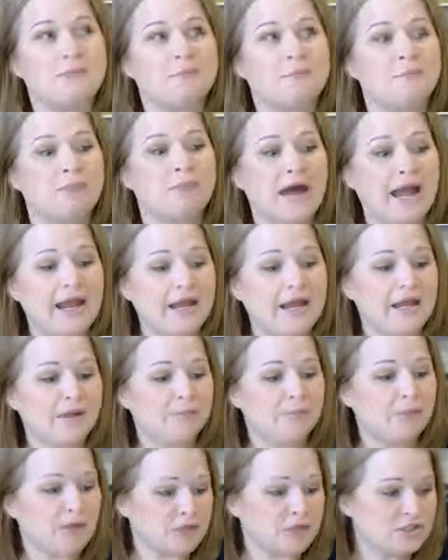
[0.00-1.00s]

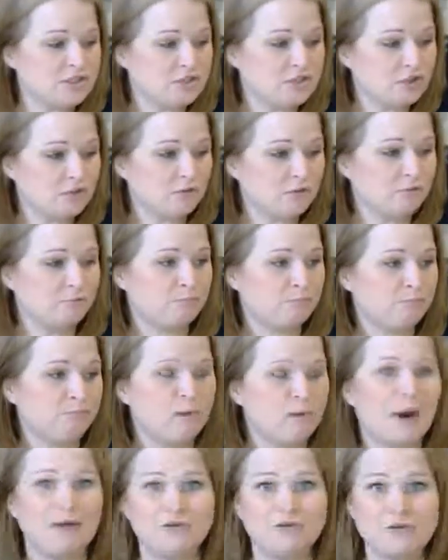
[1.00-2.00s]
My personal
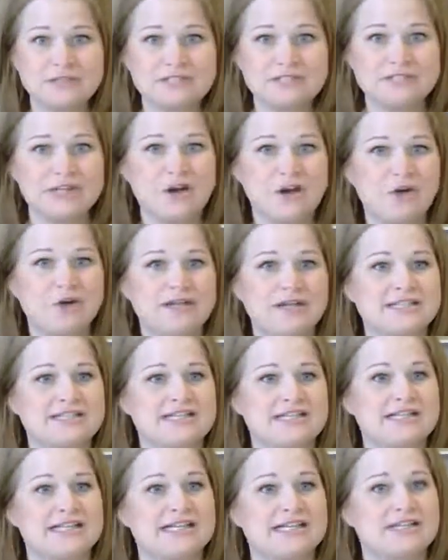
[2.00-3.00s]
preference, though, is
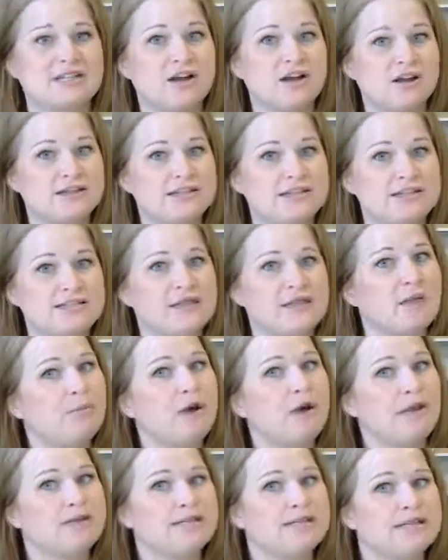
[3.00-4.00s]
as long as it's not
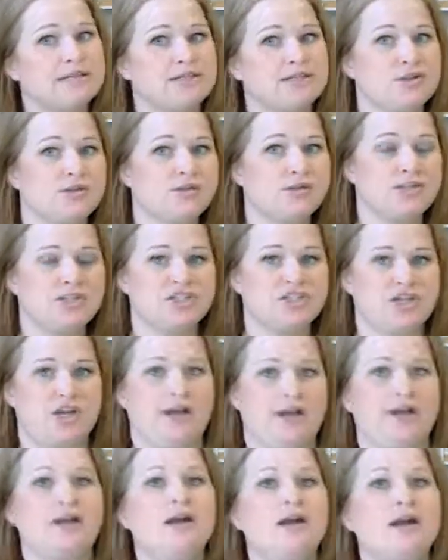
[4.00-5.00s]
politics or
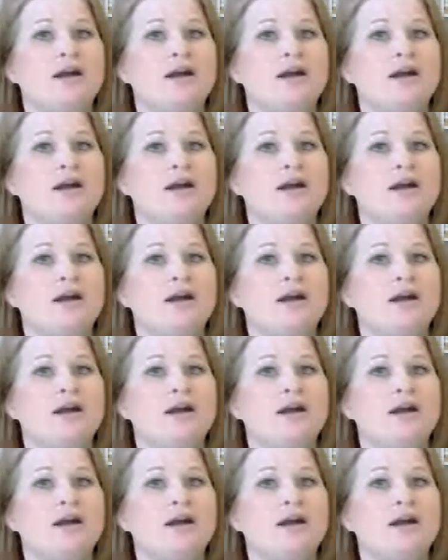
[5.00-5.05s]
religion.